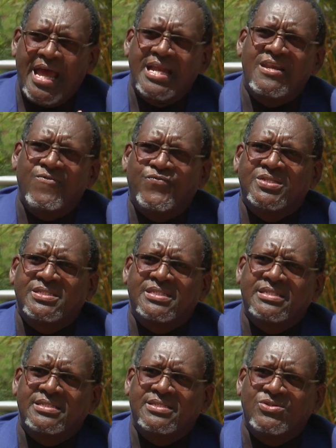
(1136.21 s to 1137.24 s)

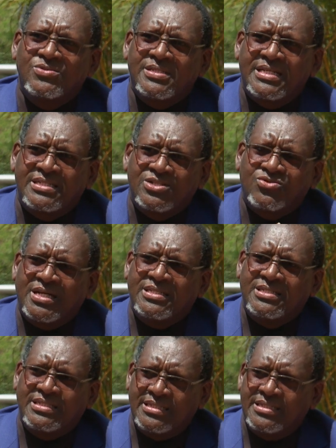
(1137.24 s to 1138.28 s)
edifices, those are
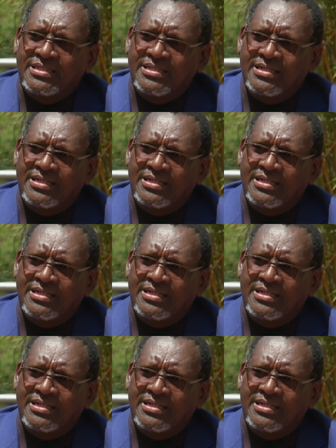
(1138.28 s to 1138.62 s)
structures